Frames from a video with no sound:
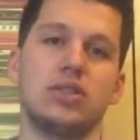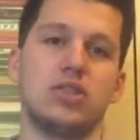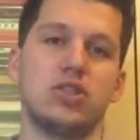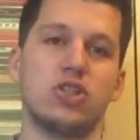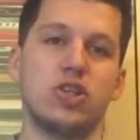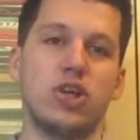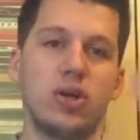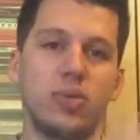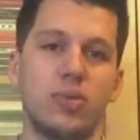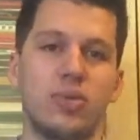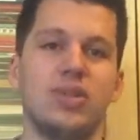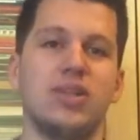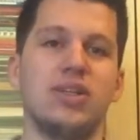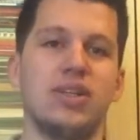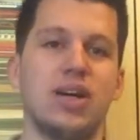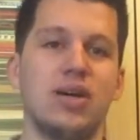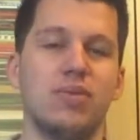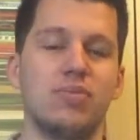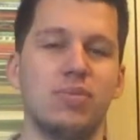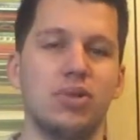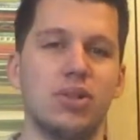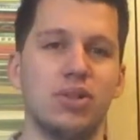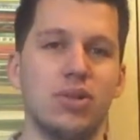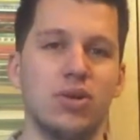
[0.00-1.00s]
Comment
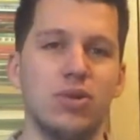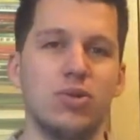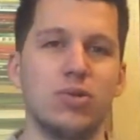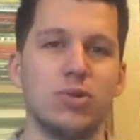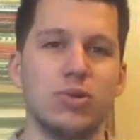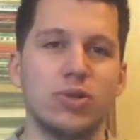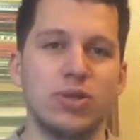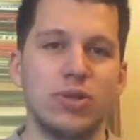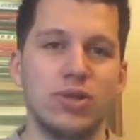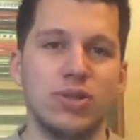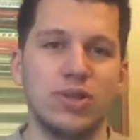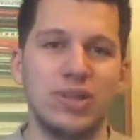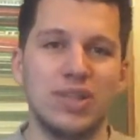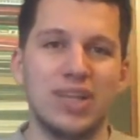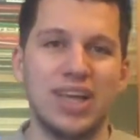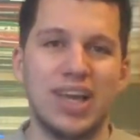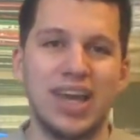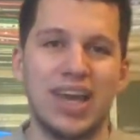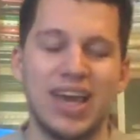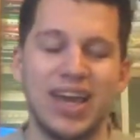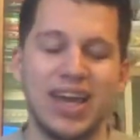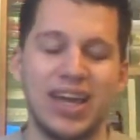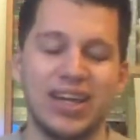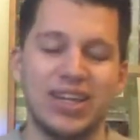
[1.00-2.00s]
down below,
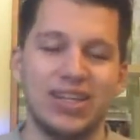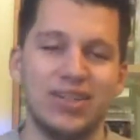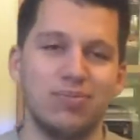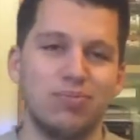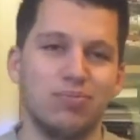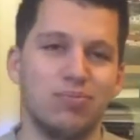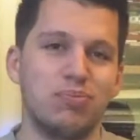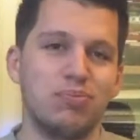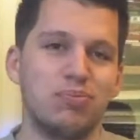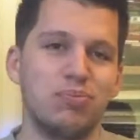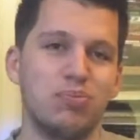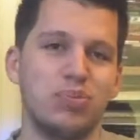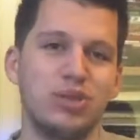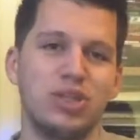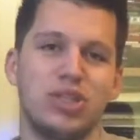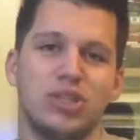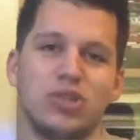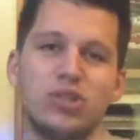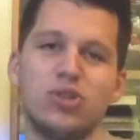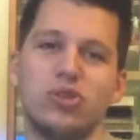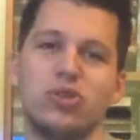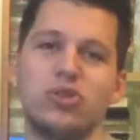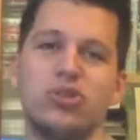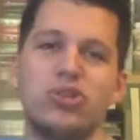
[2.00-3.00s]
and please
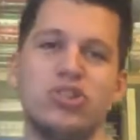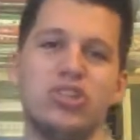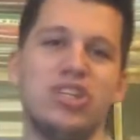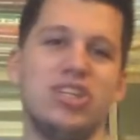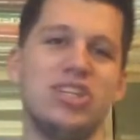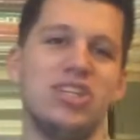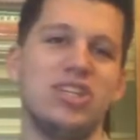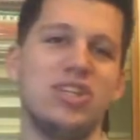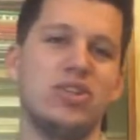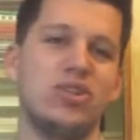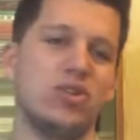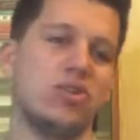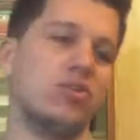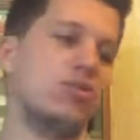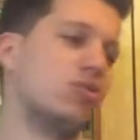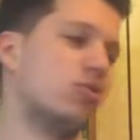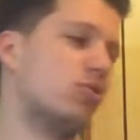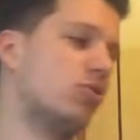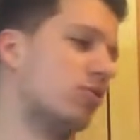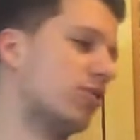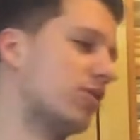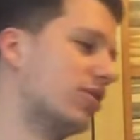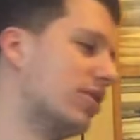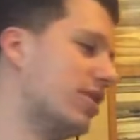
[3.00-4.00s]
don't cheat and don't
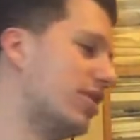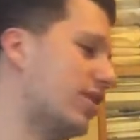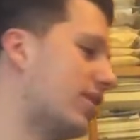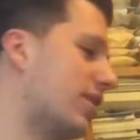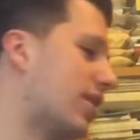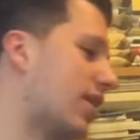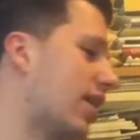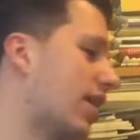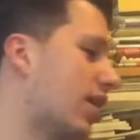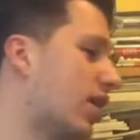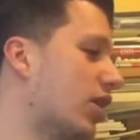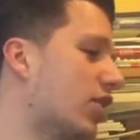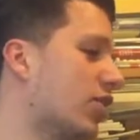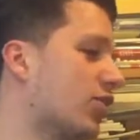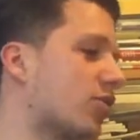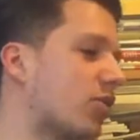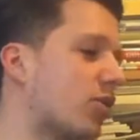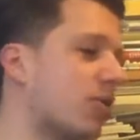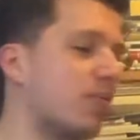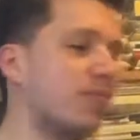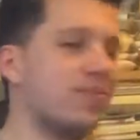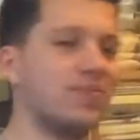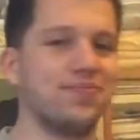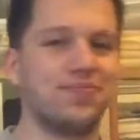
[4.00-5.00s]
Google it.
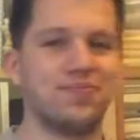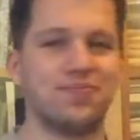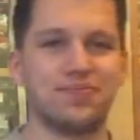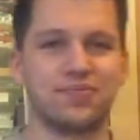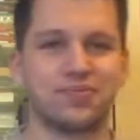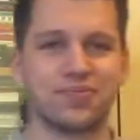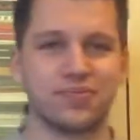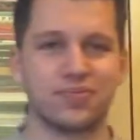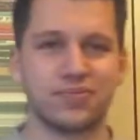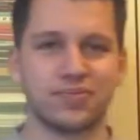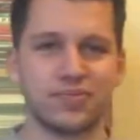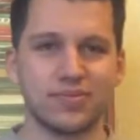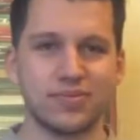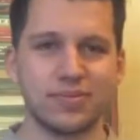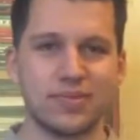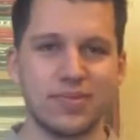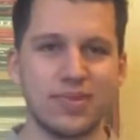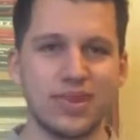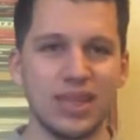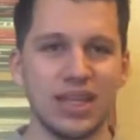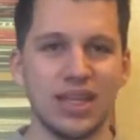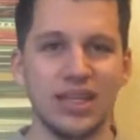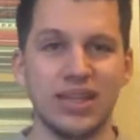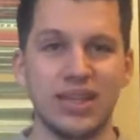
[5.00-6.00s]
So
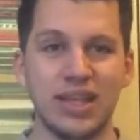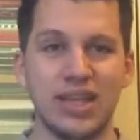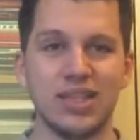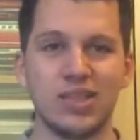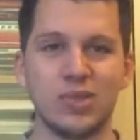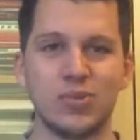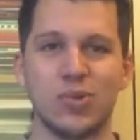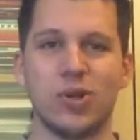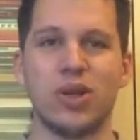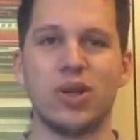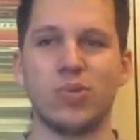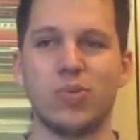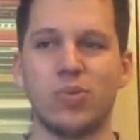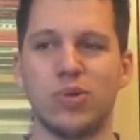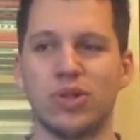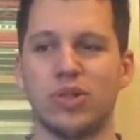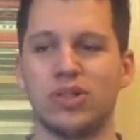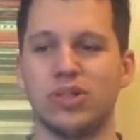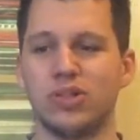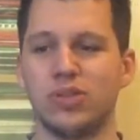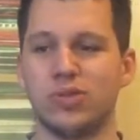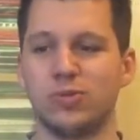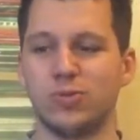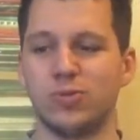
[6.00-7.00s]
that's what I want
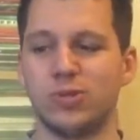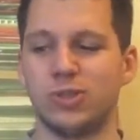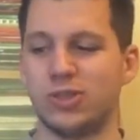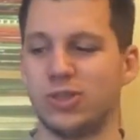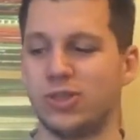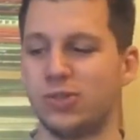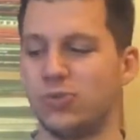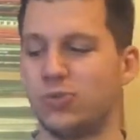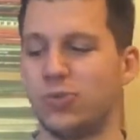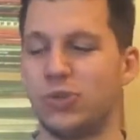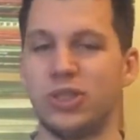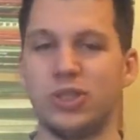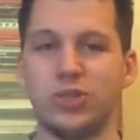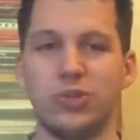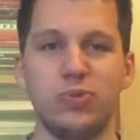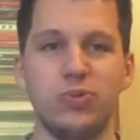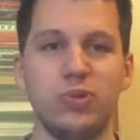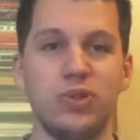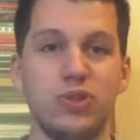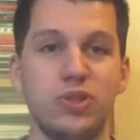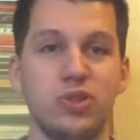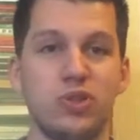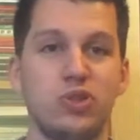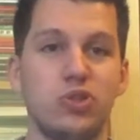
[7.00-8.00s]
to really,
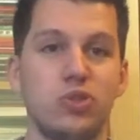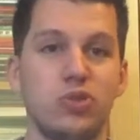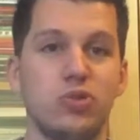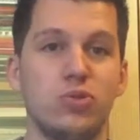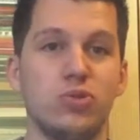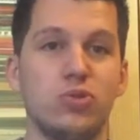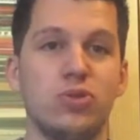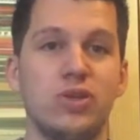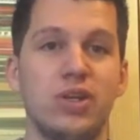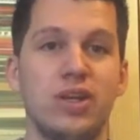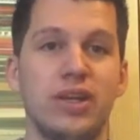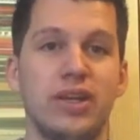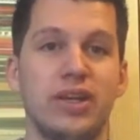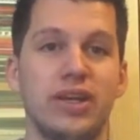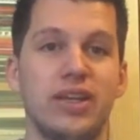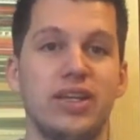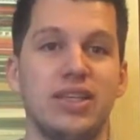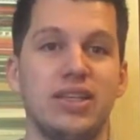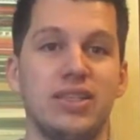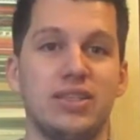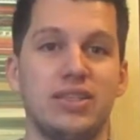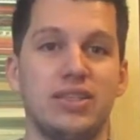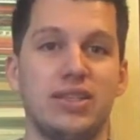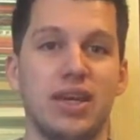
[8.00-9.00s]
really do,
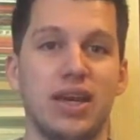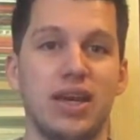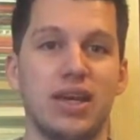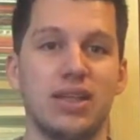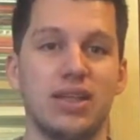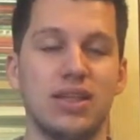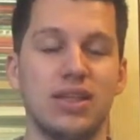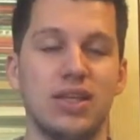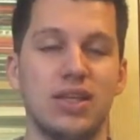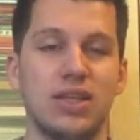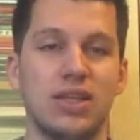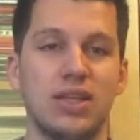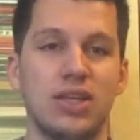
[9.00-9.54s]
is that,